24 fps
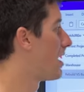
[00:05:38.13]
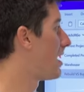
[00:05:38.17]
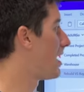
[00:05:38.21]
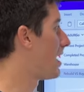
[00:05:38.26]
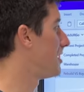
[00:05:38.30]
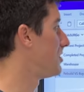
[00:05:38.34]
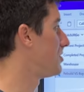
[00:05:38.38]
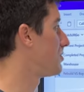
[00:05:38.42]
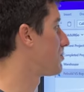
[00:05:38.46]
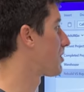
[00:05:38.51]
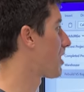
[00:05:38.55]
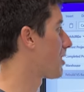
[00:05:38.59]
and
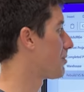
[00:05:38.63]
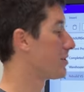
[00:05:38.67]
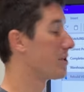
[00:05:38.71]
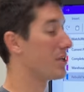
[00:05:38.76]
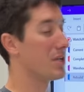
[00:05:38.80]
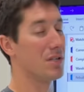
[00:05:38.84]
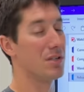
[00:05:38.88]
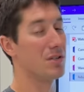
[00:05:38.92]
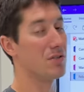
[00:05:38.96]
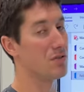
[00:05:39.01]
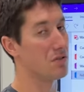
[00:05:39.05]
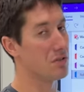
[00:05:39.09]
you're probably
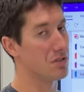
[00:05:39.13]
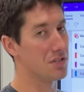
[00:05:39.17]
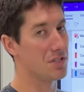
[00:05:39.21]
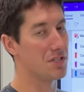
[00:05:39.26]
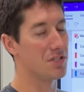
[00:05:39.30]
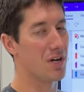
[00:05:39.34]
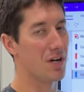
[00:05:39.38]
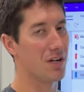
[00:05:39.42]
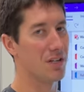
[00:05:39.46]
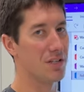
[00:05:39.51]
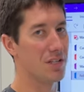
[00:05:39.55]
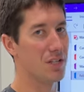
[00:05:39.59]
getting a really
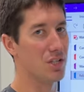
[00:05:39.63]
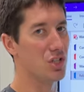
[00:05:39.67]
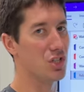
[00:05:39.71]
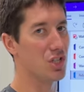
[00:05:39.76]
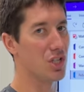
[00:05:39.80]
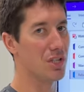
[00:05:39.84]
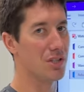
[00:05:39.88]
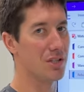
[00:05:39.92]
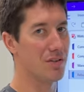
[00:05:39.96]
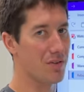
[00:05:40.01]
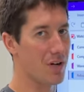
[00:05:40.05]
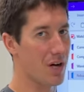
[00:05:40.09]
solid
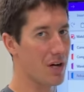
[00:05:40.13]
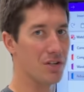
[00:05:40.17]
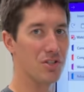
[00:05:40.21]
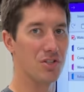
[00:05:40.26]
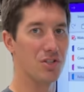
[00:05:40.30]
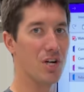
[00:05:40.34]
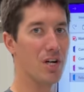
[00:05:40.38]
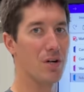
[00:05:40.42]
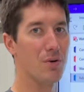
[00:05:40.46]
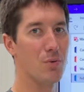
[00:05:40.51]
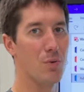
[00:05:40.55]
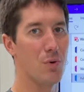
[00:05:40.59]
engine. They've got a
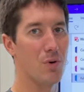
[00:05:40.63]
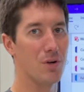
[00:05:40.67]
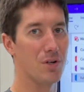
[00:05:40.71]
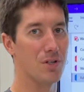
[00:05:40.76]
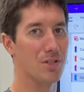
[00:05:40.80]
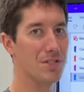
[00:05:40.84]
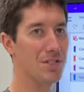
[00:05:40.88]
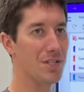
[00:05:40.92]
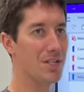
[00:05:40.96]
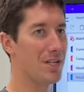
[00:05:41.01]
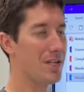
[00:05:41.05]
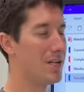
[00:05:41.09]
great
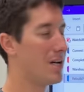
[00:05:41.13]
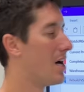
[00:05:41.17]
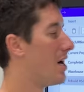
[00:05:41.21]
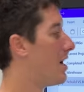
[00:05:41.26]
warranty.